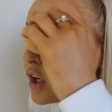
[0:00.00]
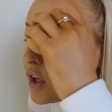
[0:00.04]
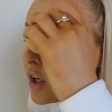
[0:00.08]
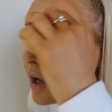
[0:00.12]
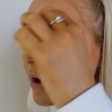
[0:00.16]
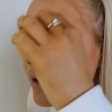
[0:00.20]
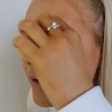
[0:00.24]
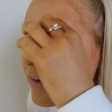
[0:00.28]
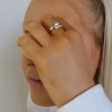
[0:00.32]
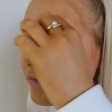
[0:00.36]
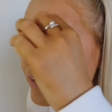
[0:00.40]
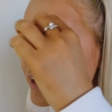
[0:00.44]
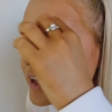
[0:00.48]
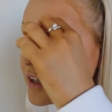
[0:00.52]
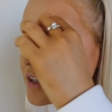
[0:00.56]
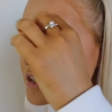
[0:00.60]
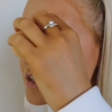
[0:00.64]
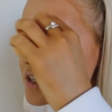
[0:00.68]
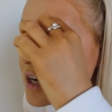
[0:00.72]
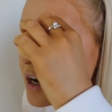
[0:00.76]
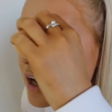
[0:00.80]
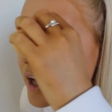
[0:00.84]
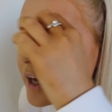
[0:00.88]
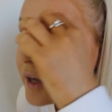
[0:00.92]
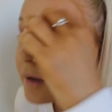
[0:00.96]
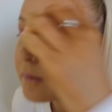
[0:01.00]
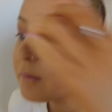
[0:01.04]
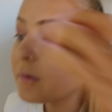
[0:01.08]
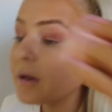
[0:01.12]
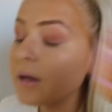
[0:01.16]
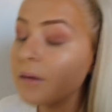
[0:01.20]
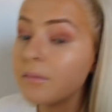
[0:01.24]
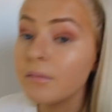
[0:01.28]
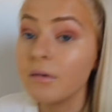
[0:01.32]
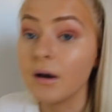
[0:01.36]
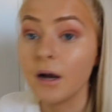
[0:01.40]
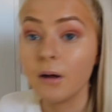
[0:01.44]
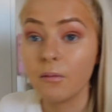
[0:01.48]
No offense to like
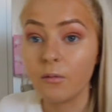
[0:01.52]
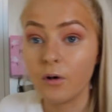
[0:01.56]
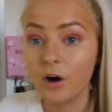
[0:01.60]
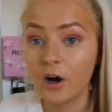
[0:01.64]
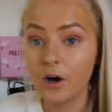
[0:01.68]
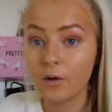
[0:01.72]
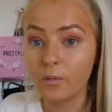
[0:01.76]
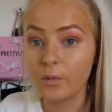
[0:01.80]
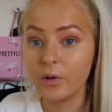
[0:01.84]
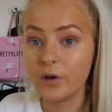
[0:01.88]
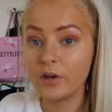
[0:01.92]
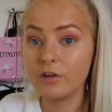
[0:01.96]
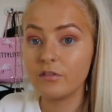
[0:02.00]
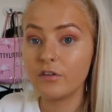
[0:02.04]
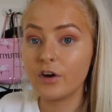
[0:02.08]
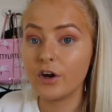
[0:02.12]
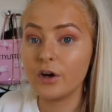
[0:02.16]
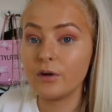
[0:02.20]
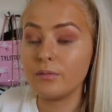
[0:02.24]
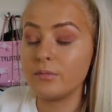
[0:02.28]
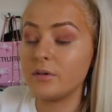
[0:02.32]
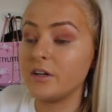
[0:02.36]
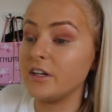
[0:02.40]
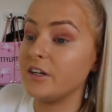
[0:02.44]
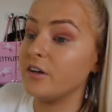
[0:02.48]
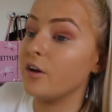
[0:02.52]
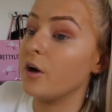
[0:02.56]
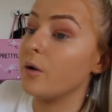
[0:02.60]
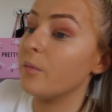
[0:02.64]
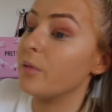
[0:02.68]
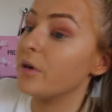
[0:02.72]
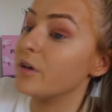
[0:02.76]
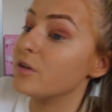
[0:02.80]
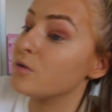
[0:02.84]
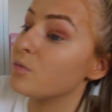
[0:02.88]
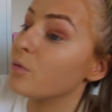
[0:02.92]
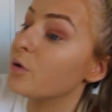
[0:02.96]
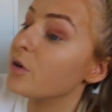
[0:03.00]
people I work with, hopefully no
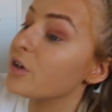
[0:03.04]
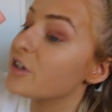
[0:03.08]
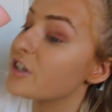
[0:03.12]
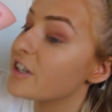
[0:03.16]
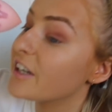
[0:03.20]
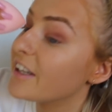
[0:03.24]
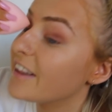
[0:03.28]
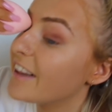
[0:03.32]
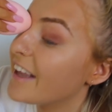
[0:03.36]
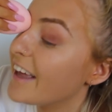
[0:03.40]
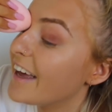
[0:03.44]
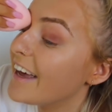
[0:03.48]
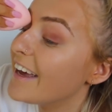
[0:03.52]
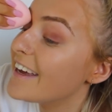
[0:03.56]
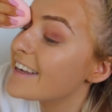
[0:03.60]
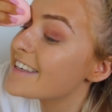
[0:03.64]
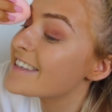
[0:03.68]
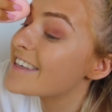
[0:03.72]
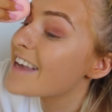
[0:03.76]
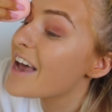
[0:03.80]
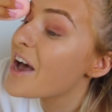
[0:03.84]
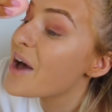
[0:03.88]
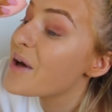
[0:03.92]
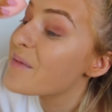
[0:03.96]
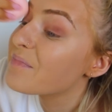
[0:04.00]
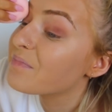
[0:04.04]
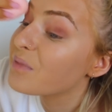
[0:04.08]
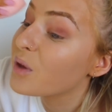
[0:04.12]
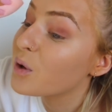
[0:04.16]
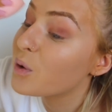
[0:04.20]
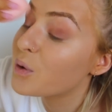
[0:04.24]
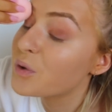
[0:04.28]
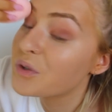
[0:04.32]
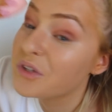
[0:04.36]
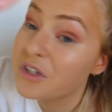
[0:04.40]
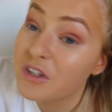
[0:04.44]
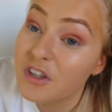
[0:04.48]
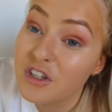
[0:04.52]
one is watching this,
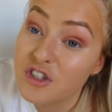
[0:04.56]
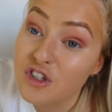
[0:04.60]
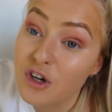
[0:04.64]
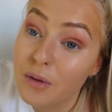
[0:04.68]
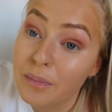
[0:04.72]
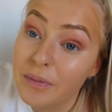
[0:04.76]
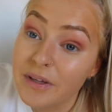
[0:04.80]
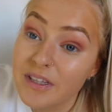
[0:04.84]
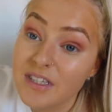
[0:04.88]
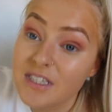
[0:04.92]
or to the job